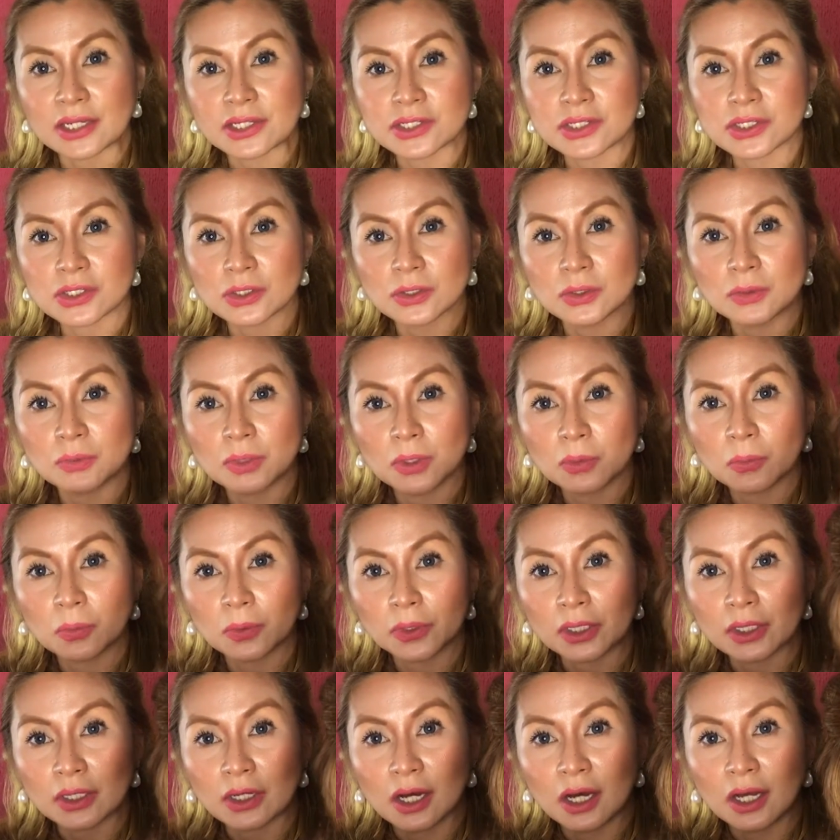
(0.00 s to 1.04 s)
So we'll
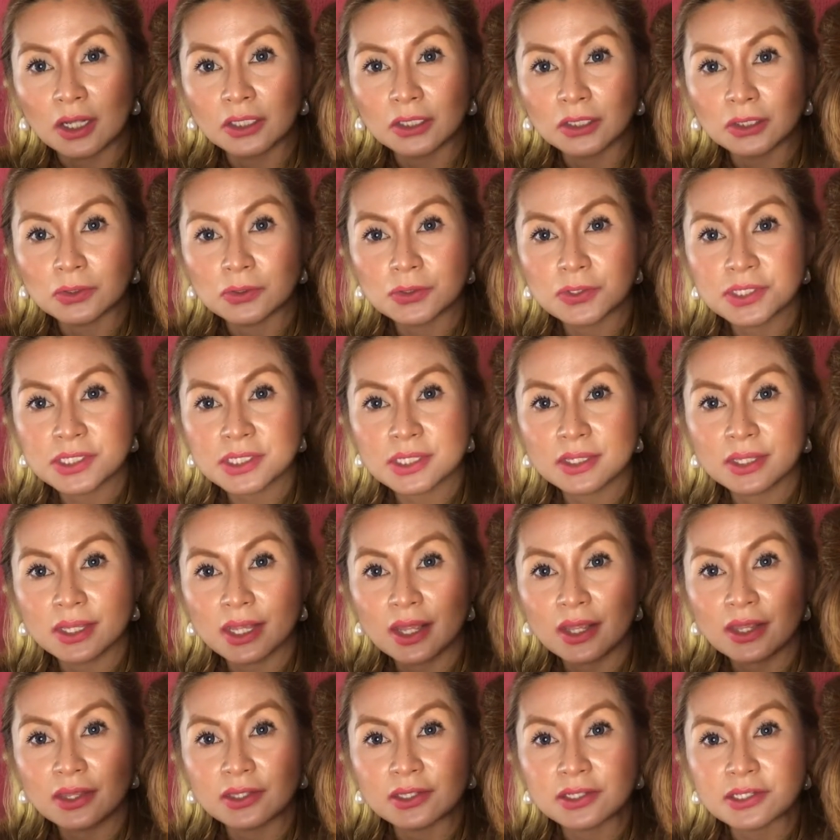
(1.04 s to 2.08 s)
work on
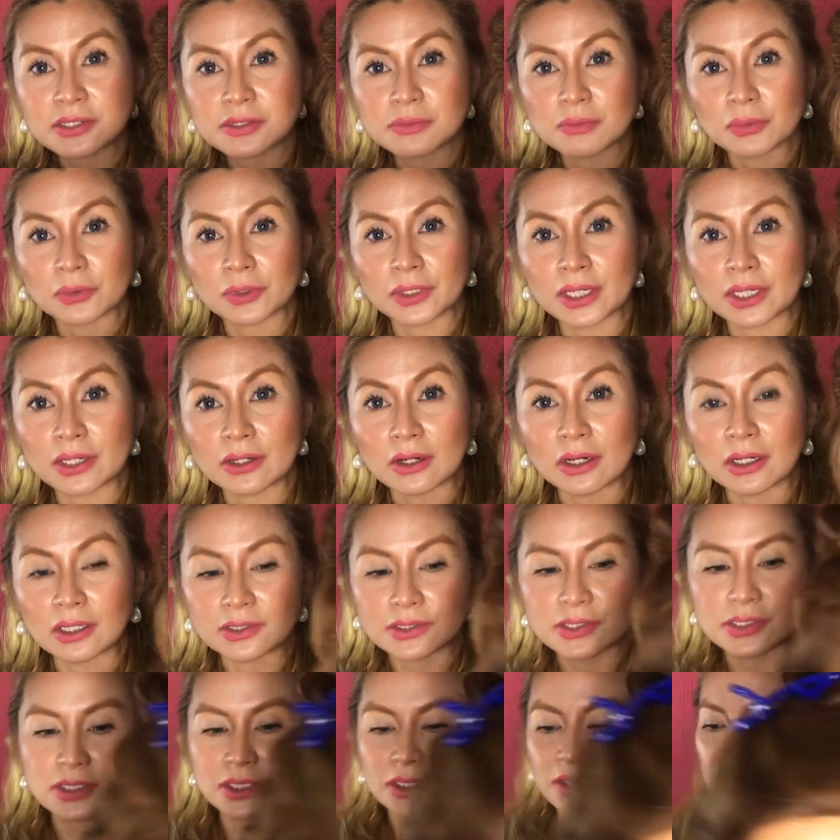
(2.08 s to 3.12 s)
loosening this braid
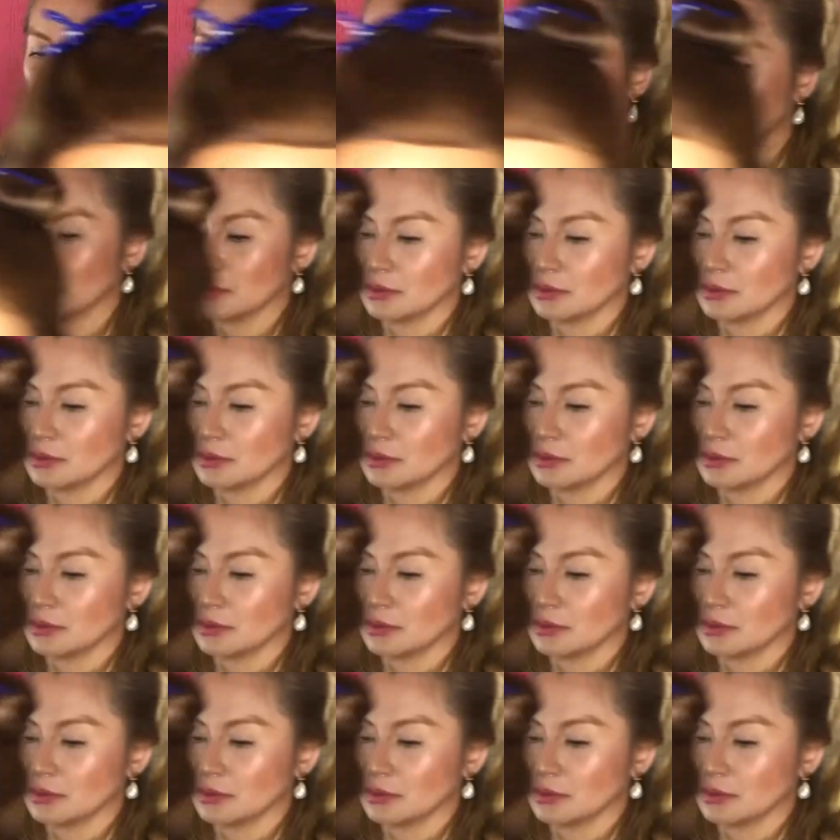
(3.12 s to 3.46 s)
also.